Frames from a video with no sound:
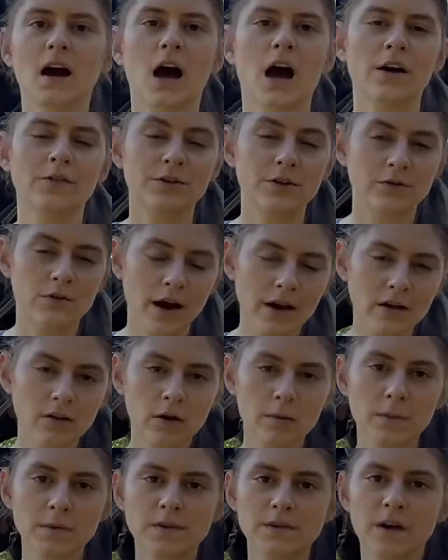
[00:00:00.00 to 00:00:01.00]
After regular
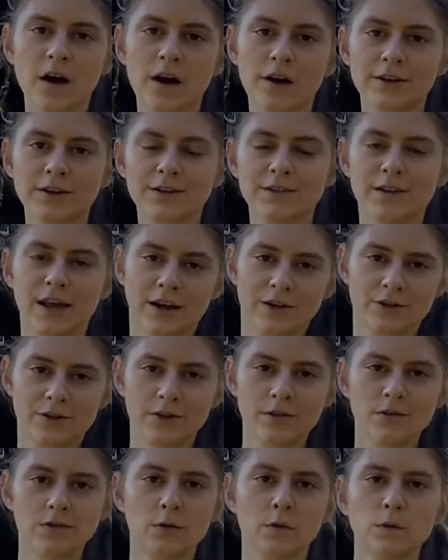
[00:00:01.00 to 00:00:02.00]
massage
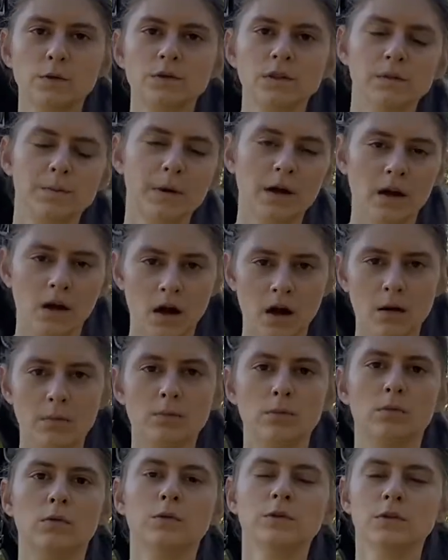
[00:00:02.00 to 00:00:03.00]
sessions, horses
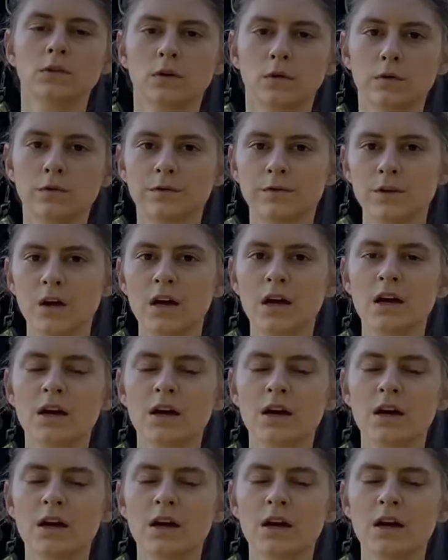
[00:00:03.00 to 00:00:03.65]
become more soft